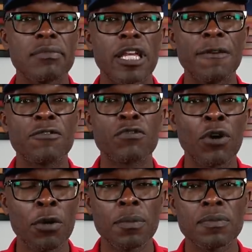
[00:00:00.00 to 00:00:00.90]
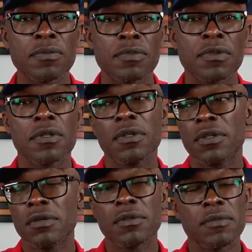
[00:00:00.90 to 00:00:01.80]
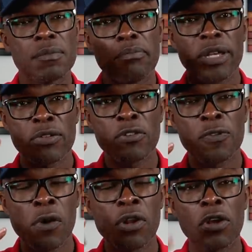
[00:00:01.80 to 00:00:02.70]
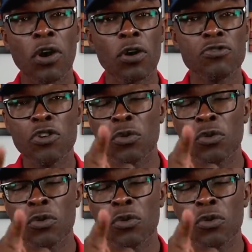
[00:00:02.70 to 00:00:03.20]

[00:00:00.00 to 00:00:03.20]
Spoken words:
If Trump hit the phone and called you,